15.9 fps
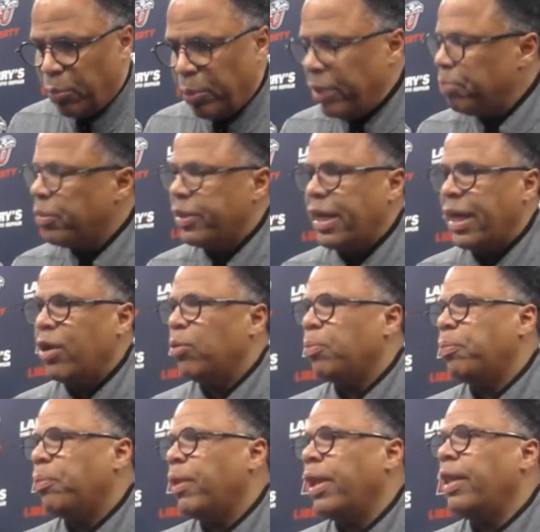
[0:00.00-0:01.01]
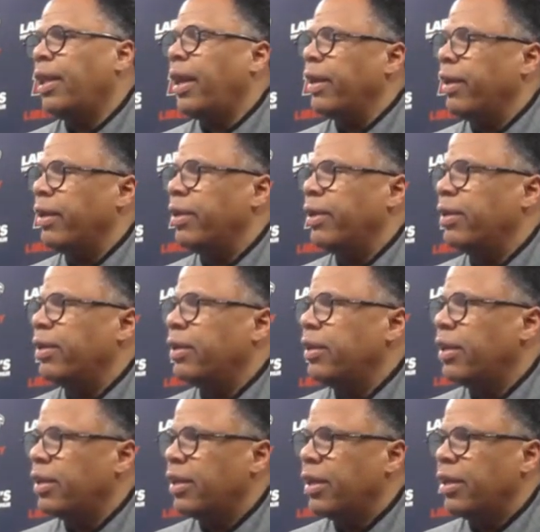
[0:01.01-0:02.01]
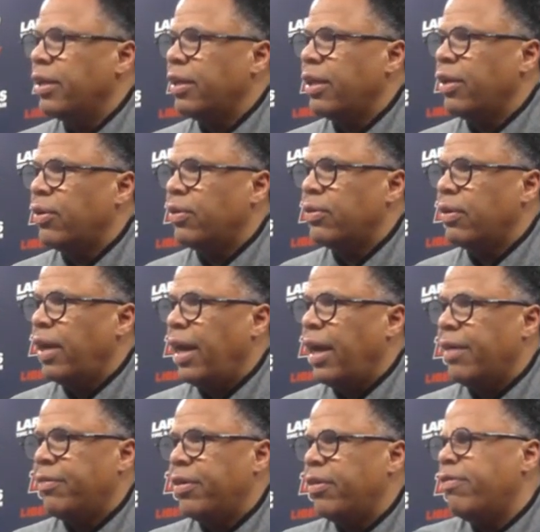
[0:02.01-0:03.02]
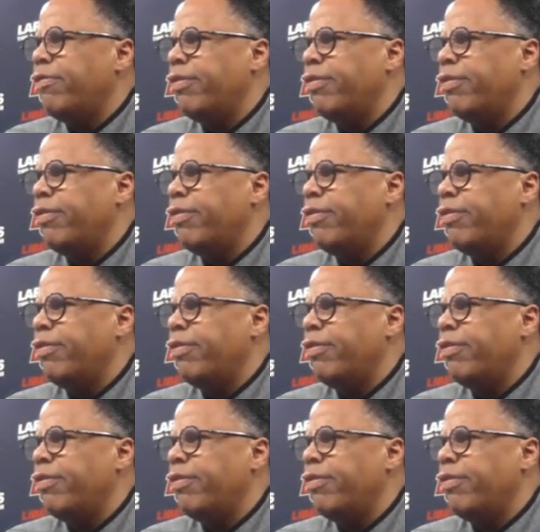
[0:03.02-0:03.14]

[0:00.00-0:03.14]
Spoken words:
but they don't play like it. Like they don't have a